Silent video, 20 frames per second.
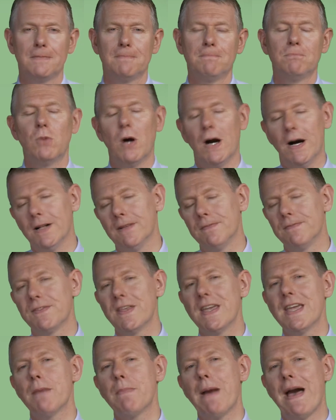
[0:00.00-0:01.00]
Well,
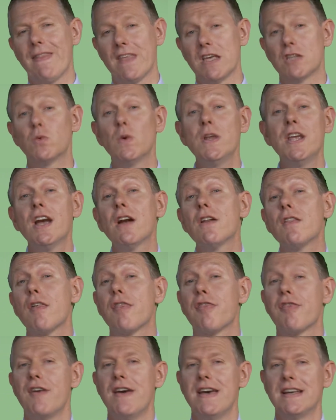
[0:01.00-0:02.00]
think about this. When you go to the
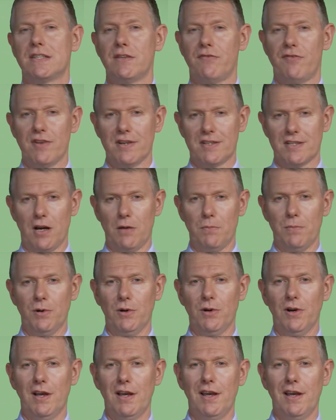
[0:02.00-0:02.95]
theatre, for example,